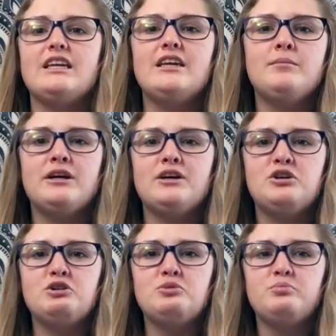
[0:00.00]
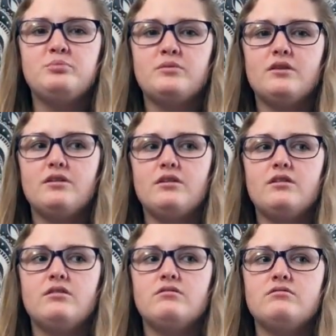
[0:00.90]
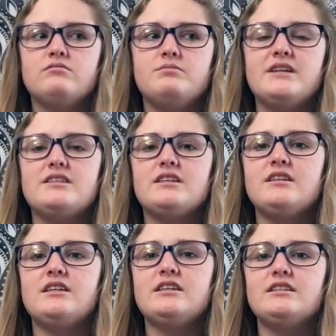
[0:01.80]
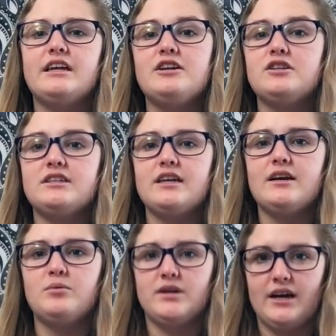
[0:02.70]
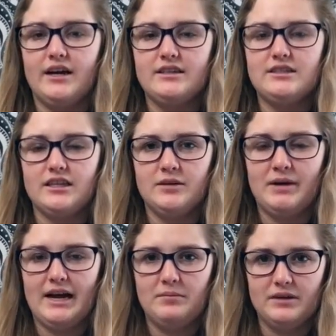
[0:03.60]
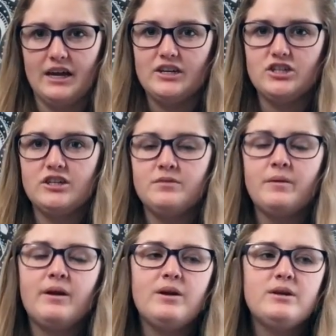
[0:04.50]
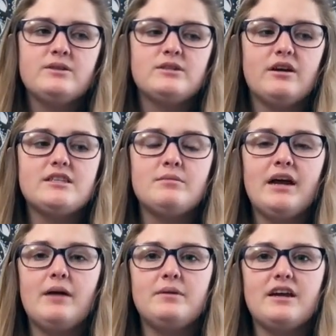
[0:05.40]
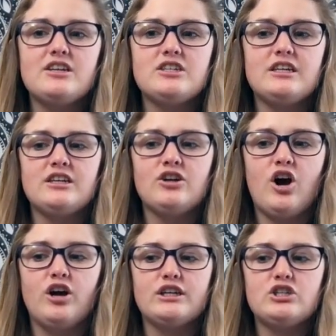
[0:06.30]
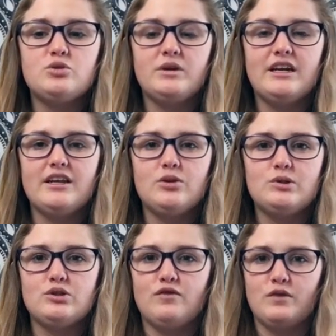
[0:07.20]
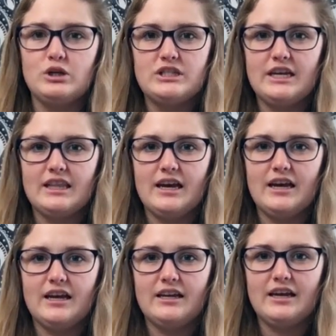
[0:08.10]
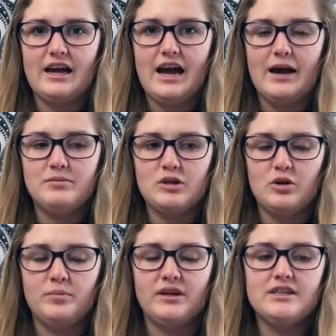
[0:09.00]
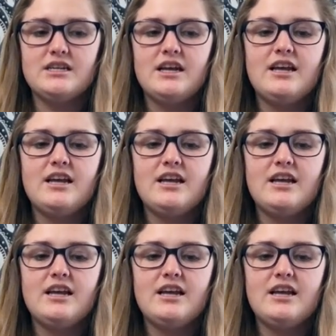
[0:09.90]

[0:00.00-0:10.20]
email basically later the day when I sent in my application. So I sent my application in August 20th, which is the first day that apps opened.